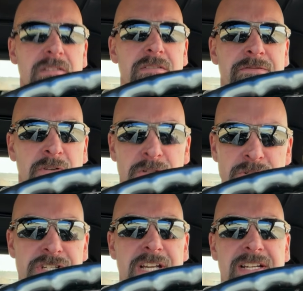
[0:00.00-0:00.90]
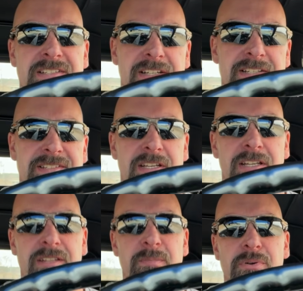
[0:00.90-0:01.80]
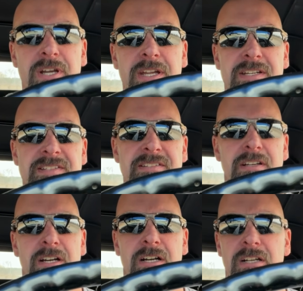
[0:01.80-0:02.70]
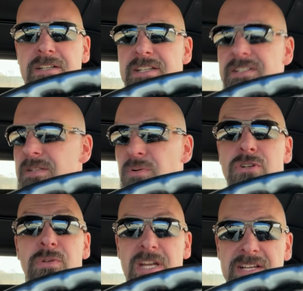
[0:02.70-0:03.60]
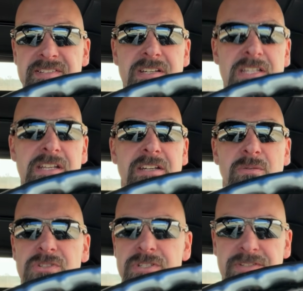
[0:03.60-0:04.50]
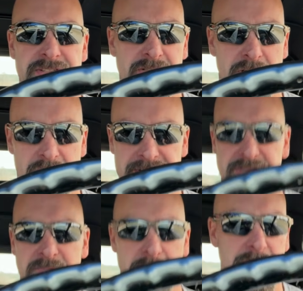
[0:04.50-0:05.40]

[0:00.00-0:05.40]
4 new shocks, like I said, the brakes. He did put a new gas tank in it, which is awesome.